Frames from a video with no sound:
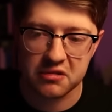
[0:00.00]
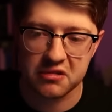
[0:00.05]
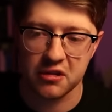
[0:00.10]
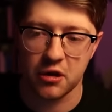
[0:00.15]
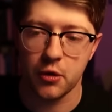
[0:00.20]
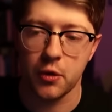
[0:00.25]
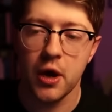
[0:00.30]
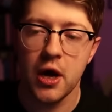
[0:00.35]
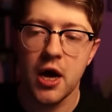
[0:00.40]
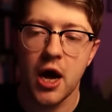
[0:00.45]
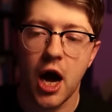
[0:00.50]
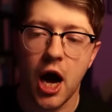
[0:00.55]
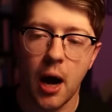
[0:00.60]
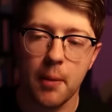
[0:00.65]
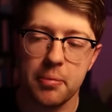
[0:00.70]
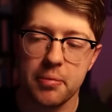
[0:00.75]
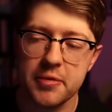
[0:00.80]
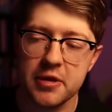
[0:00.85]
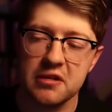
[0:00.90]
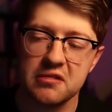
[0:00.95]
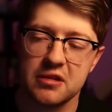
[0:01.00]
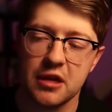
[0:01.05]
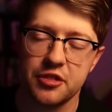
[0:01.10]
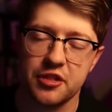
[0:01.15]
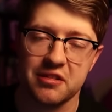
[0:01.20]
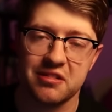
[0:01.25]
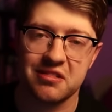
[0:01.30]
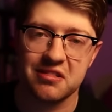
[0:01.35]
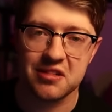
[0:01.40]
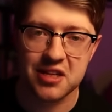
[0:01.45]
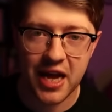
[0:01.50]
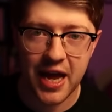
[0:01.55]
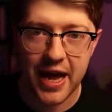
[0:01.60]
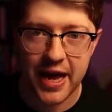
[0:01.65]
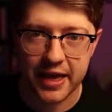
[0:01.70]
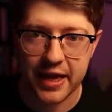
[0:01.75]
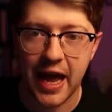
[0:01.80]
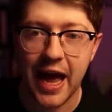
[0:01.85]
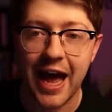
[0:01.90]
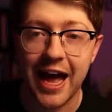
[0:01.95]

So up means that the stack,